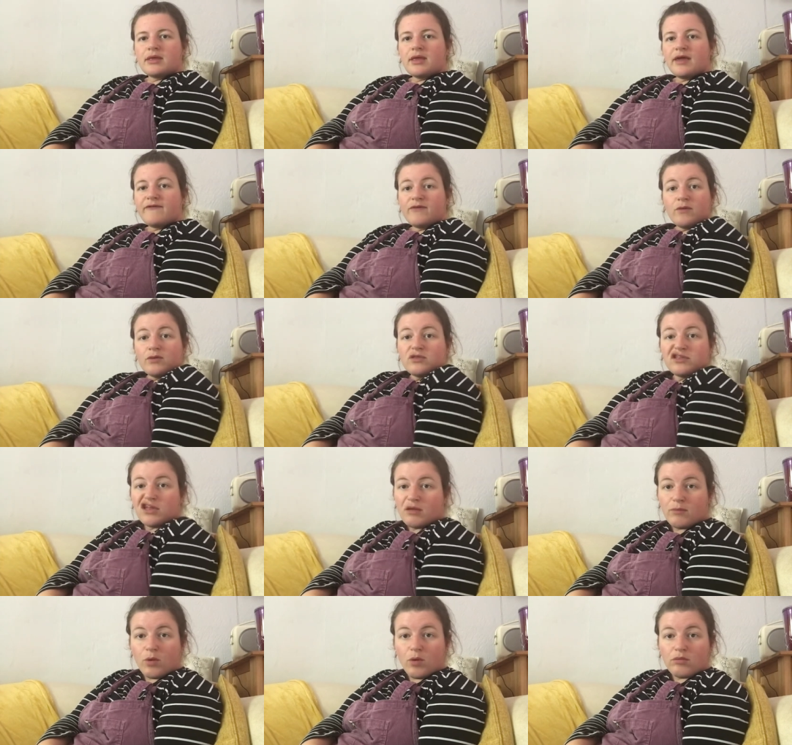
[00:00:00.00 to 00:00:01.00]
if you want to know
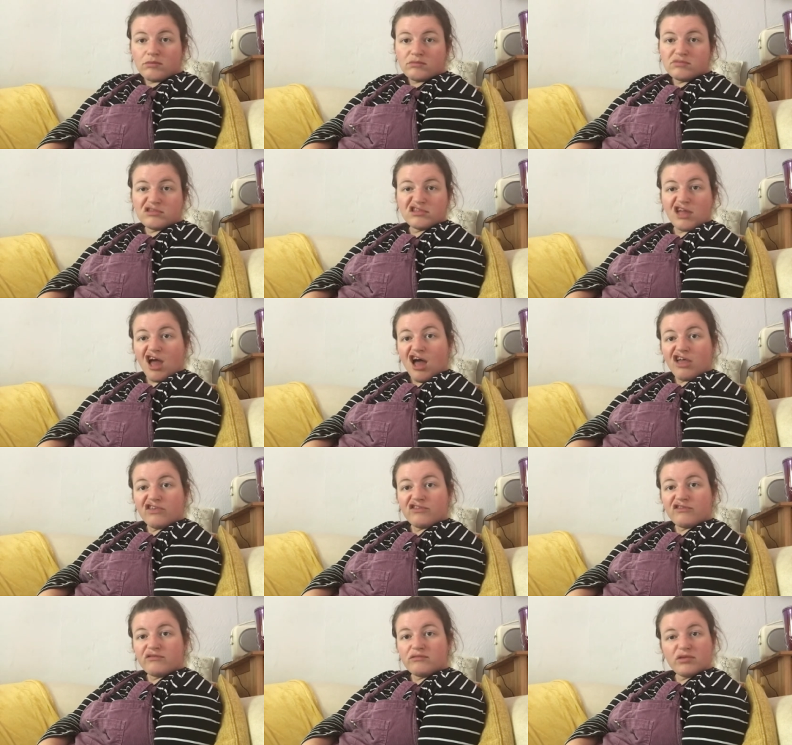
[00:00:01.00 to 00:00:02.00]
more, just ask.
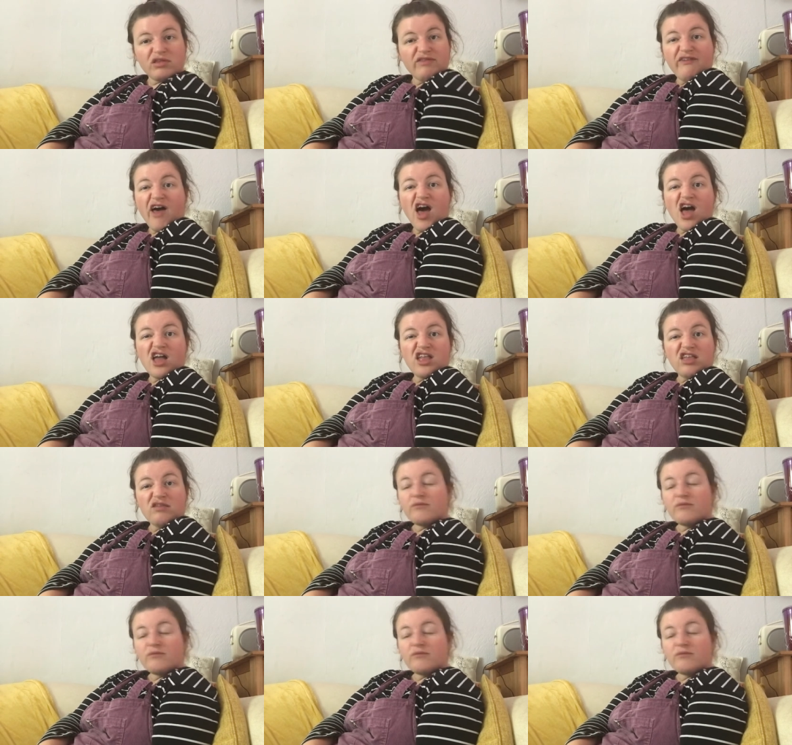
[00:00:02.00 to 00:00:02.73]
fine.